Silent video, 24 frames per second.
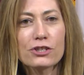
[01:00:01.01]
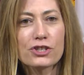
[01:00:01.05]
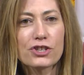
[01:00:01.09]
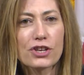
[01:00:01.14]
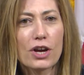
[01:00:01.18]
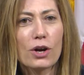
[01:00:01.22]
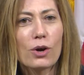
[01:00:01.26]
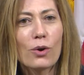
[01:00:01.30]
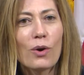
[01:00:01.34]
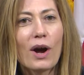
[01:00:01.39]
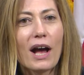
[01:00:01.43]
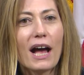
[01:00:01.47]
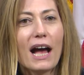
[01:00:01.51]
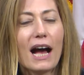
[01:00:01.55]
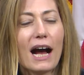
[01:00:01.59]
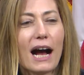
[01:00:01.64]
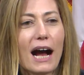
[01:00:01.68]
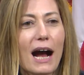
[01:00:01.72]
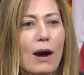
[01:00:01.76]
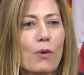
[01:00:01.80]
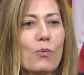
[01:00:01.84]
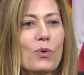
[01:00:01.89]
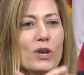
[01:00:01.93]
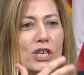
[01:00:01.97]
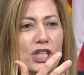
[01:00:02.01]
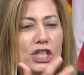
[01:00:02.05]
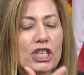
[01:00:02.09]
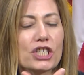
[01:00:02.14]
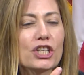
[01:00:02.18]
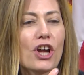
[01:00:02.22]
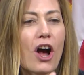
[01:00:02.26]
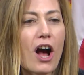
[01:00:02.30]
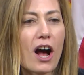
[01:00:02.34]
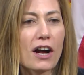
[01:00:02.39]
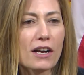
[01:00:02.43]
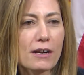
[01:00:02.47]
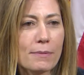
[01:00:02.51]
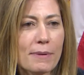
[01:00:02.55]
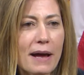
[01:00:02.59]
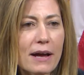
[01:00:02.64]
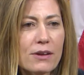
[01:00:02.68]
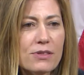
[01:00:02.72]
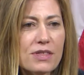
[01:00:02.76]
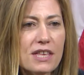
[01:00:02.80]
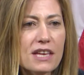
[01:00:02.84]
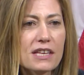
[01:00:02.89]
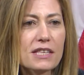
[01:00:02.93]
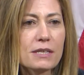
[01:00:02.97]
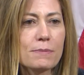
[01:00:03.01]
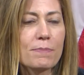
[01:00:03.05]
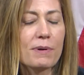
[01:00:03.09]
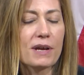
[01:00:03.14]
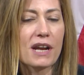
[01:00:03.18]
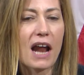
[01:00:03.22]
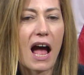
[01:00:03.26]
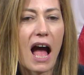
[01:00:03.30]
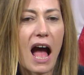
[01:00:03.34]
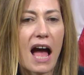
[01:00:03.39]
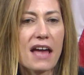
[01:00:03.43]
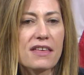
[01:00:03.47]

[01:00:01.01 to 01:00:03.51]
So we should talk about this, but